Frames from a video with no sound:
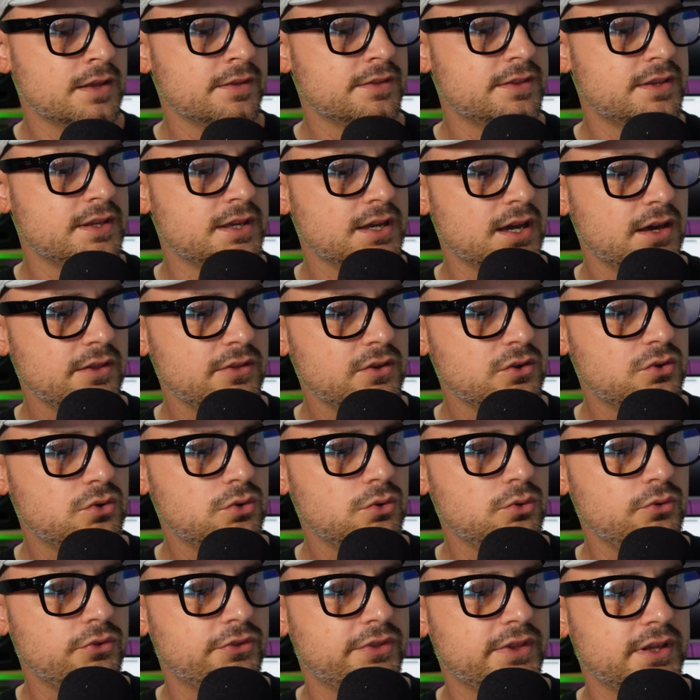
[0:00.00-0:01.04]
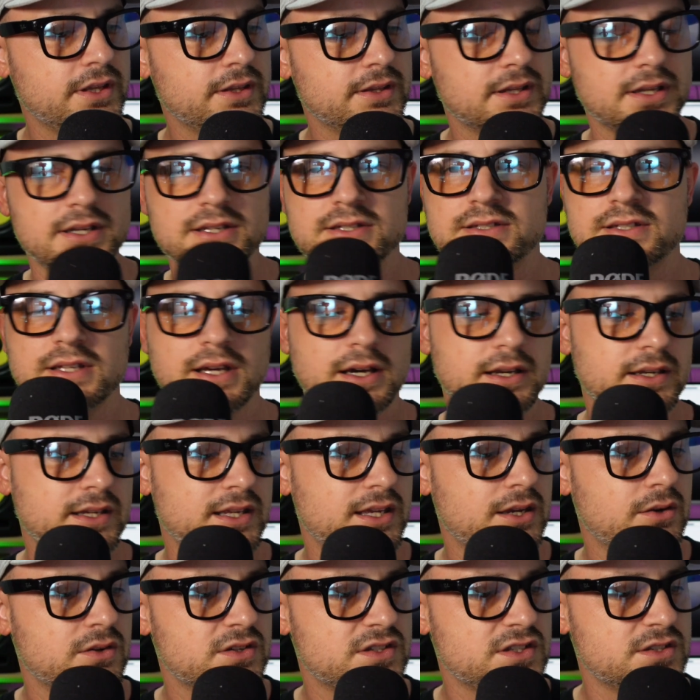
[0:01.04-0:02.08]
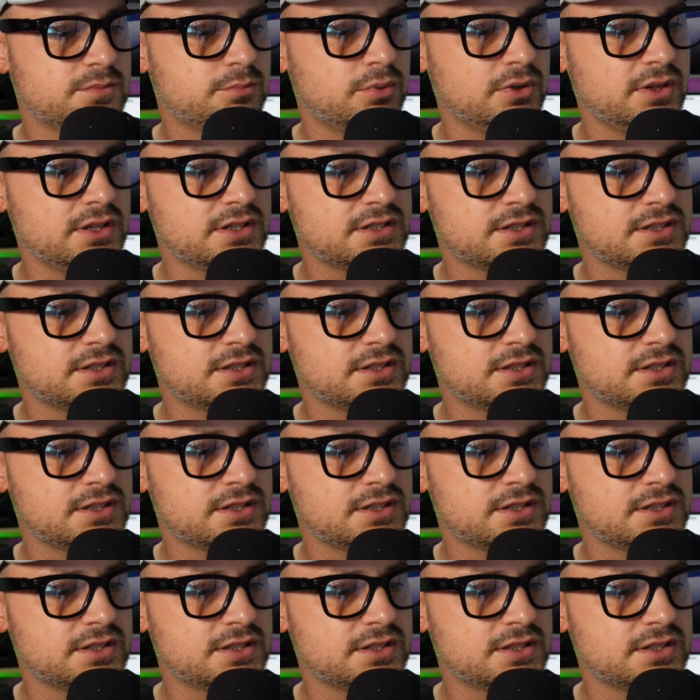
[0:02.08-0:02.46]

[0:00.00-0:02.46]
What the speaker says: The other cool thing that he's done here is he's put in